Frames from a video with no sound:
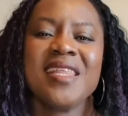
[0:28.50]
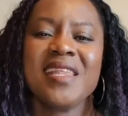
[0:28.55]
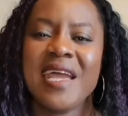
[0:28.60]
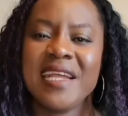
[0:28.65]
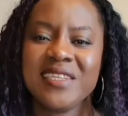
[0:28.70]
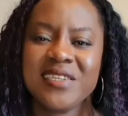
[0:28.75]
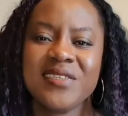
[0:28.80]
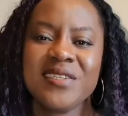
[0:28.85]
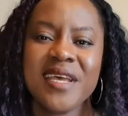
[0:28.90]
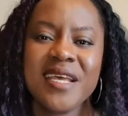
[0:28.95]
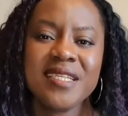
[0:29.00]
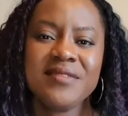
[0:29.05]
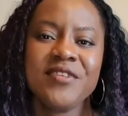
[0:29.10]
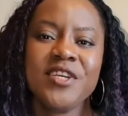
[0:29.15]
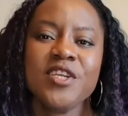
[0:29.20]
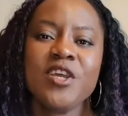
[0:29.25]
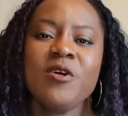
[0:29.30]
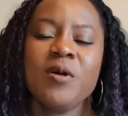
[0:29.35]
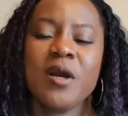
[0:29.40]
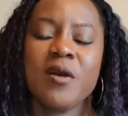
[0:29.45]
Now, in today's
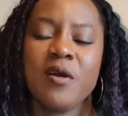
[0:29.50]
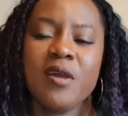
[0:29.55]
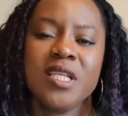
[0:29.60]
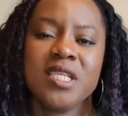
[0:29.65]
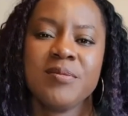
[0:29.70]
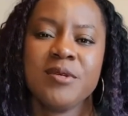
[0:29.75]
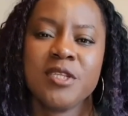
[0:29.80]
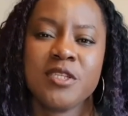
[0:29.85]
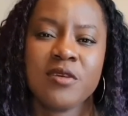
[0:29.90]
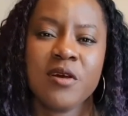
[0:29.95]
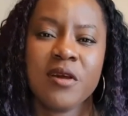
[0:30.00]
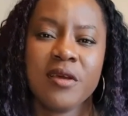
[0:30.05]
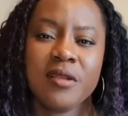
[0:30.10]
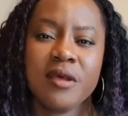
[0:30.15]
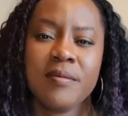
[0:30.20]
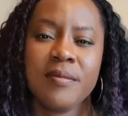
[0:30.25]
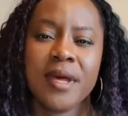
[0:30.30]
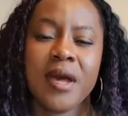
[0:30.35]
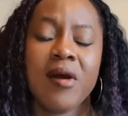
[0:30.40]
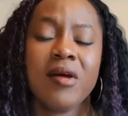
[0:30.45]
video, we're going to be
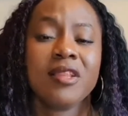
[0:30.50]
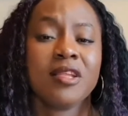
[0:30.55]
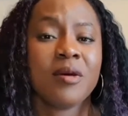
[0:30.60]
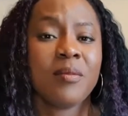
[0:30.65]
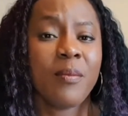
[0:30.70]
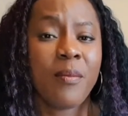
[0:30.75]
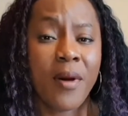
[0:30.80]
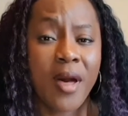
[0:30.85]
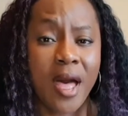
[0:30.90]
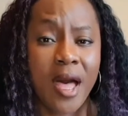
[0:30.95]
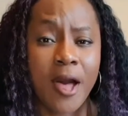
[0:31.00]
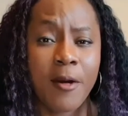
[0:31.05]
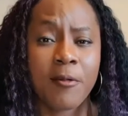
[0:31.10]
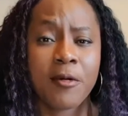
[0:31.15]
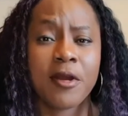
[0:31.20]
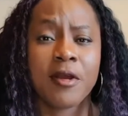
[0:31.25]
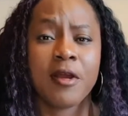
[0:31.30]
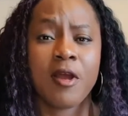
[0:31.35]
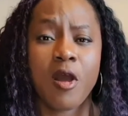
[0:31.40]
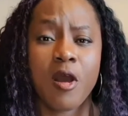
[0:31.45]
talking about the
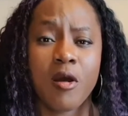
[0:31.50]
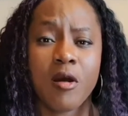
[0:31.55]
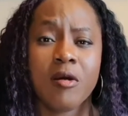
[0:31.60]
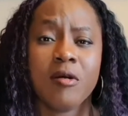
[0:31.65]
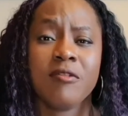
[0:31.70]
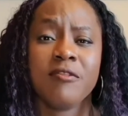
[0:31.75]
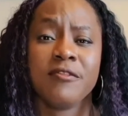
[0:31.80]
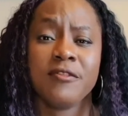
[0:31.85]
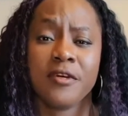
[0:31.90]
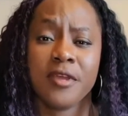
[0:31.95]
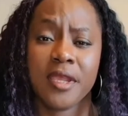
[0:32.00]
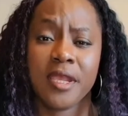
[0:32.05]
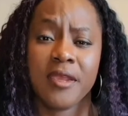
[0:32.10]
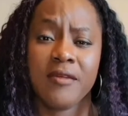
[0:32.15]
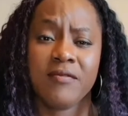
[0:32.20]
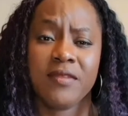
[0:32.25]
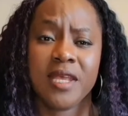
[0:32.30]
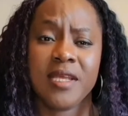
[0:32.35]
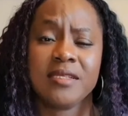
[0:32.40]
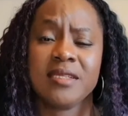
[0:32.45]
power of
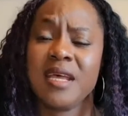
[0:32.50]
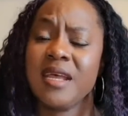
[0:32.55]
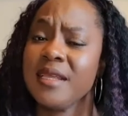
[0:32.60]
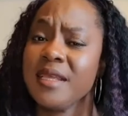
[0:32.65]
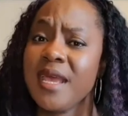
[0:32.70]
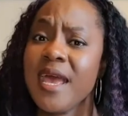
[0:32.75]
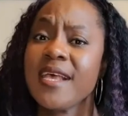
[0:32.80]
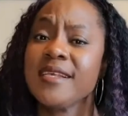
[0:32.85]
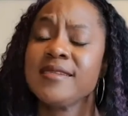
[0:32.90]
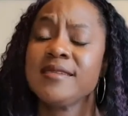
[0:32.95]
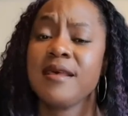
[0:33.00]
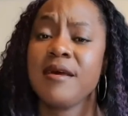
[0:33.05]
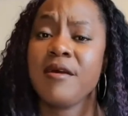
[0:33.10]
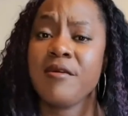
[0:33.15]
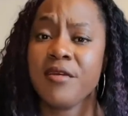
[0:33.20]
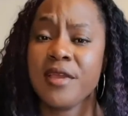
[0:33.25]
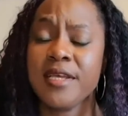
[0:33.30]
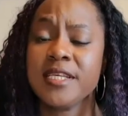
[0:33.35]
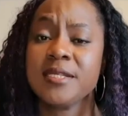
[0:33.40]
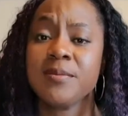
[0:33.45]
forgiveness. And yes,
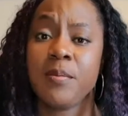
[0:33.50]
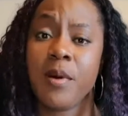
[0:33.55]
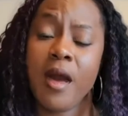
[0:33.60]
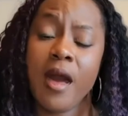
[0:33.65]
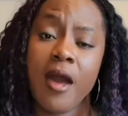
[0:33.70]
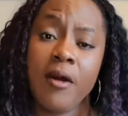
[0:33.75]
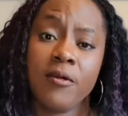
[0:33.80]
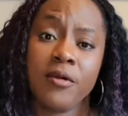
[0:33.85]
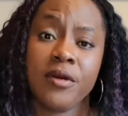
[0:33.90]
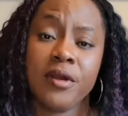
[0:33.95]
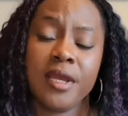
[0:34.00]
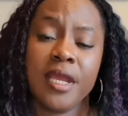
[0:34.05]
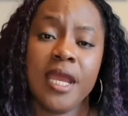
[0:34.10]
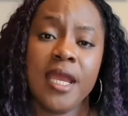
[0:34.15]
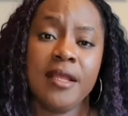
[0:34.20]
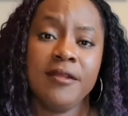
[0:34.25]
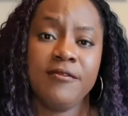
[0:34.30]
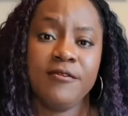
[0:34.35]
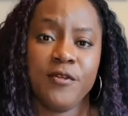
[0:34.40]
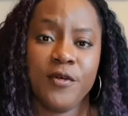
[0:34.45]
there is power
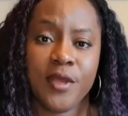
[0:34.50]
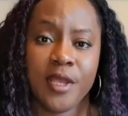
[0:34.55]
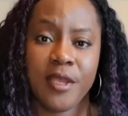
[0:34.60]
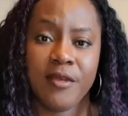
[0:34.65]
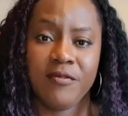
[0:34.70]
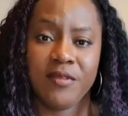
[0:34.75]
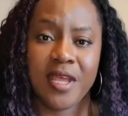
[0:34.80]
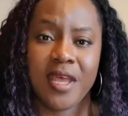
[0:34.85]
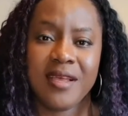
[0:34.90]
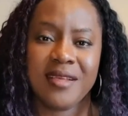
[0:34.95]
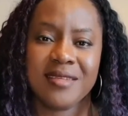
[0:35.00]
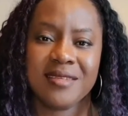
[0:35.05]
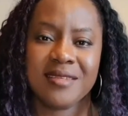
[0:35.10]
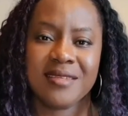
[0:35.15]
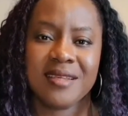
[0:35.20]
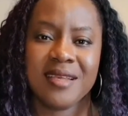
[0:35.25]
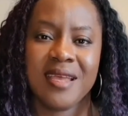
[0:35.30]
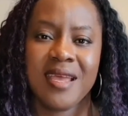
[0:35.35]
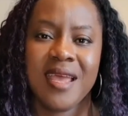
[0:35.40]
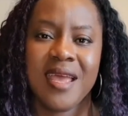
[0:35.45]
in forgiveness.
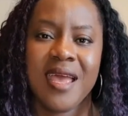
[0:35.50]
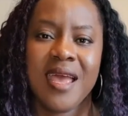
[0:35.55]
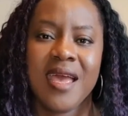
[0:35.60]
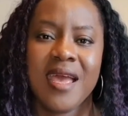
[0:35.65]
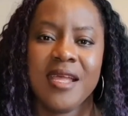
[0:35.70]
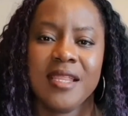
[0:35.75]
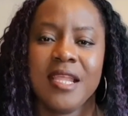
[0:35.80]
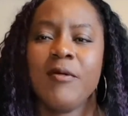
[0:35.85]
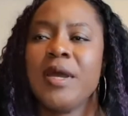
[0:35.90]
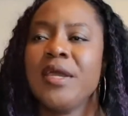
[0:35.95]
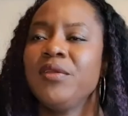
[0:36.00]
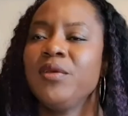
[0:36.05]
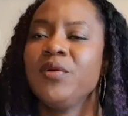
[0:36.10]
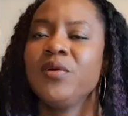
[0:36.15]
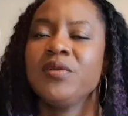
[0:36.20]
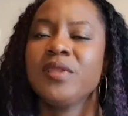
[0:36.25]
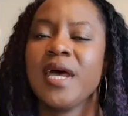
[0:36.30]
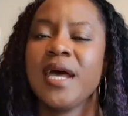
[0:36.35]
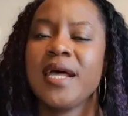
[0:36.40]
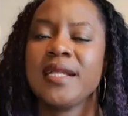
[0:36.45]
Now, I
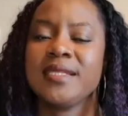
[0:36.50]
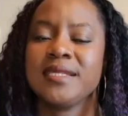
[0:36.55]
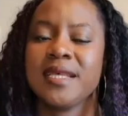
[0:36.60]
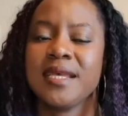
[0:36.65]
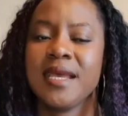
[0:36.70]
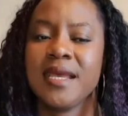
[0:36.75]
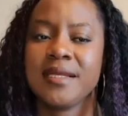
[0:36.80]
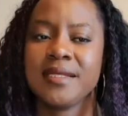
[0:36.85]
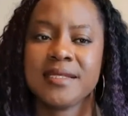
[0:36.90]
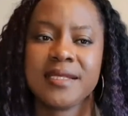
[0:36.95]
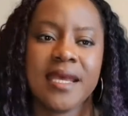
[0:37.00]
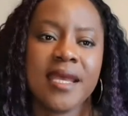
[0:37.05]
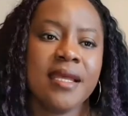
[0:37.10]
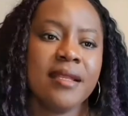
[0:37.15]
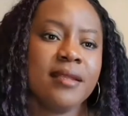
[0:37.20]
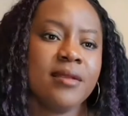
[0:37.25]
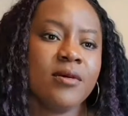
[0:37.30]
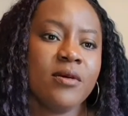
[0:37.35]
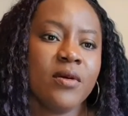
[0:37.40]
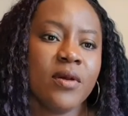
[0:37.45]
know that
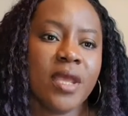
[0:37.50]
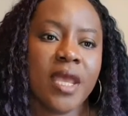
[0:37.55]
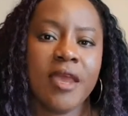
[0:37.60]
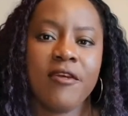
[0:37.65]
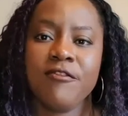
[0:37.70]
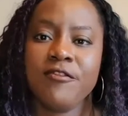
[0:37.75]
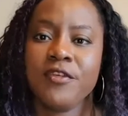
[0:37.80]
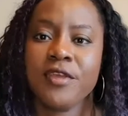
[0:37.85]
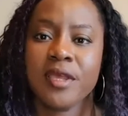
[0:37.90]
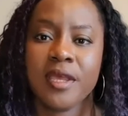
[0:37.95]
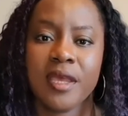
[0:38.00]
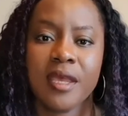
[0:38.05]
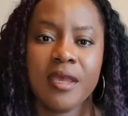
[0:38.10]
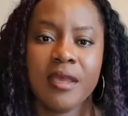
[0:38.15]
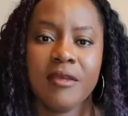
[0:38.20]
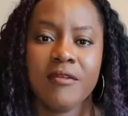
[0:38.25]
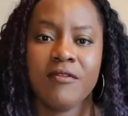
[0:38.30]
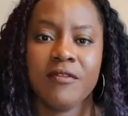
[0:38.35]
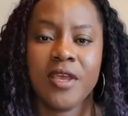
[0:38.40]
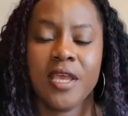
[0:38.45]
saying, okay,
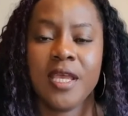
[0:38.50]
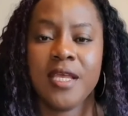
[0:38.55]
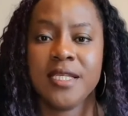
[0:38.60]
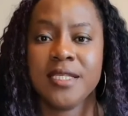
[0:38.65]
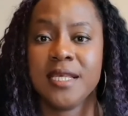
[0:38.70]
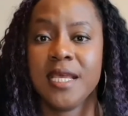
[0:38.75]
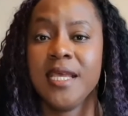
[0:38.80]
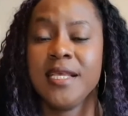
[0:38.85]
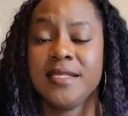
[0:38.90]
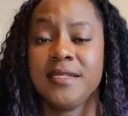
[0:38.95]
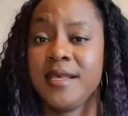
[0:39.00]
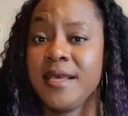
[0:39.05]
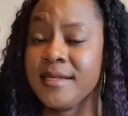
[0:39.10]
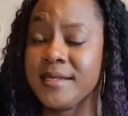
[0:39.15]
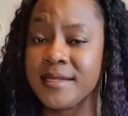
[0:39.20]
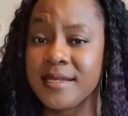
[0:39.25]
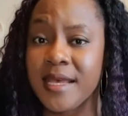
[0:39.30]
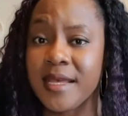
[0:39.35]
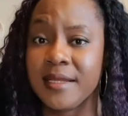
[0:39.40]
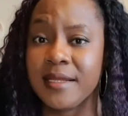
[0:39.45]
forgive is
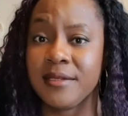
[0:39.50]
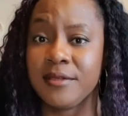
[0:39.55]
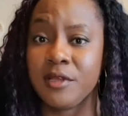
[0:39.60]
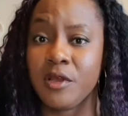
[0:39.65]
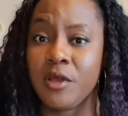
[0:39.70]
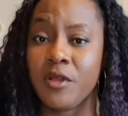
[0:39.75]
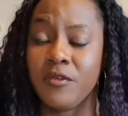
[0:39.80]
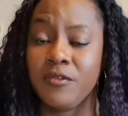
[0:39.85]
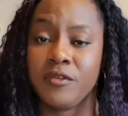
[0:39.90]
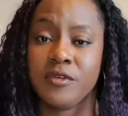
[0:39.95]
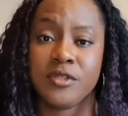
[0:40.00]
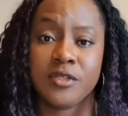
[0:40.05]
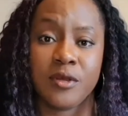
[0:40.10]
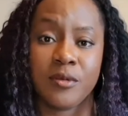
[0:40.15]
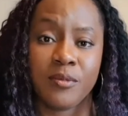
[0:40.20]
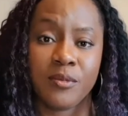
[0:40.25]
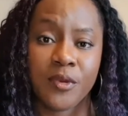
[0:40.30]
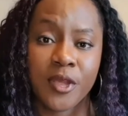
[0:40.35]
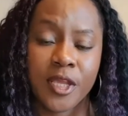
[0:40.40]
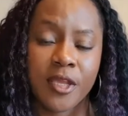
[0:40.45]
easier said than done for
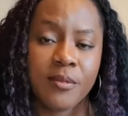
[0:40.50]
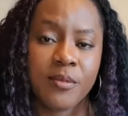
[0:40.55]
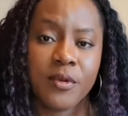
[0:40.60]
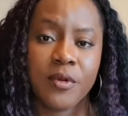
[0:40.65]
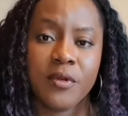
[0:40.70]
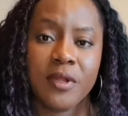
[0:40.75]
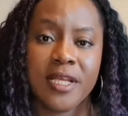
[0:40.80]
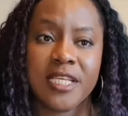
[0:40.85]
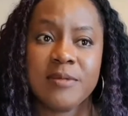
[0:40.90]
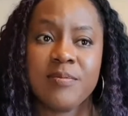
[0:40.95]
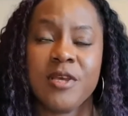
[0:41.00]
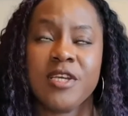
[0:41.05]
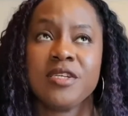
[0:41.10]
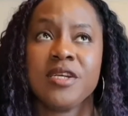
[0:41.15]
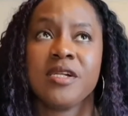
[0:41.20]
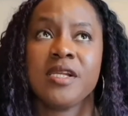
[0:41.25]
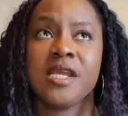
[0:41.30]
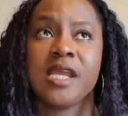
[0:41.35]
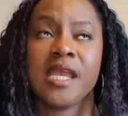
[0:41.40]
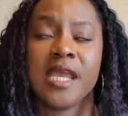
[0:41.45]
some people,
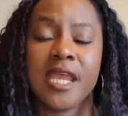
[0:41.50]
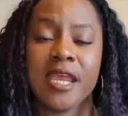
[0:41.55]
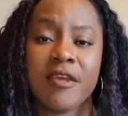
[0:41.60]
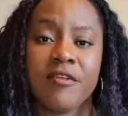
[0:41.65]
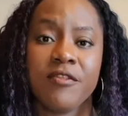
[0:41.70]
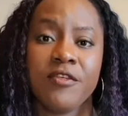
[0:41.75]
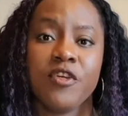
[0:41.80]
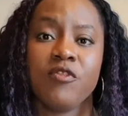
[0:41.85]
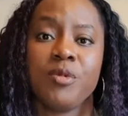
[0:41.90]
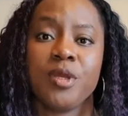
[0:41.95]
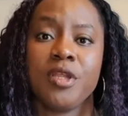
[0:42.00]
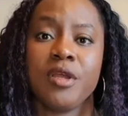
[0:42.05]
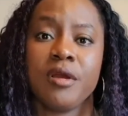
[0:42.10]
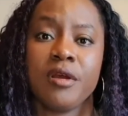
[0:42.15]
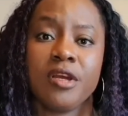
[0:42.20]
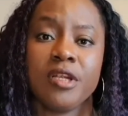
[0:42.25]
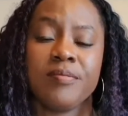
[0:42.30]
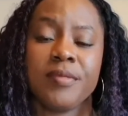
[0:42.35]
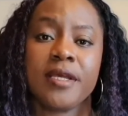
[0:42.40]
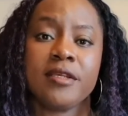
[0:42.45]
especially if you've been
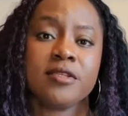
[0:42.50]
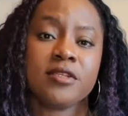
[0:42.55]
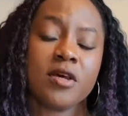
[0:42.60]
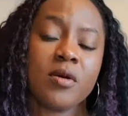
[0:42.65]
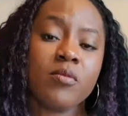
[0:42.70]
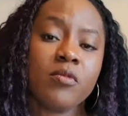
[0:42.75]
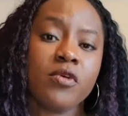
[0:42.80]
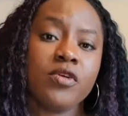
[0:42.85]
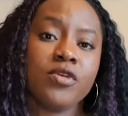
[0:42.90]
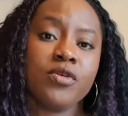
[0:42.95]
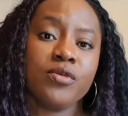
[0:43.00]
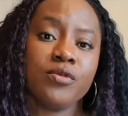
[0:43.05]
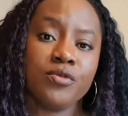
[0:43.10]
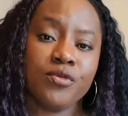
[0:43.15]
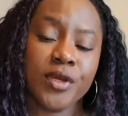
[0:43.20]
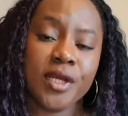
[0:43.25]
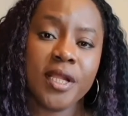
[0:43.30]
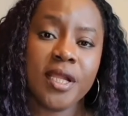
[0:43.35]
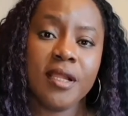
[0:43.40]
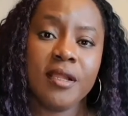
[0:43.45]
hurt by someone
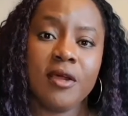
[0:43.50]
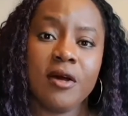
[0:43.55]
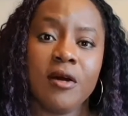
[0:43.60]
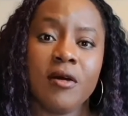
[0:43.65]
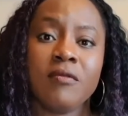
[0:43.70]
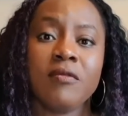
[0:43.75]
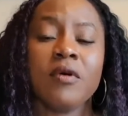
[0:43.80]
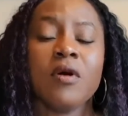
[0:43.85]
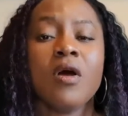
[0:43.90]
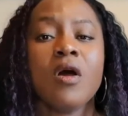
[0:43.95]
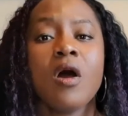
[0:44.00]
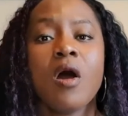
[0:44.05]
you really love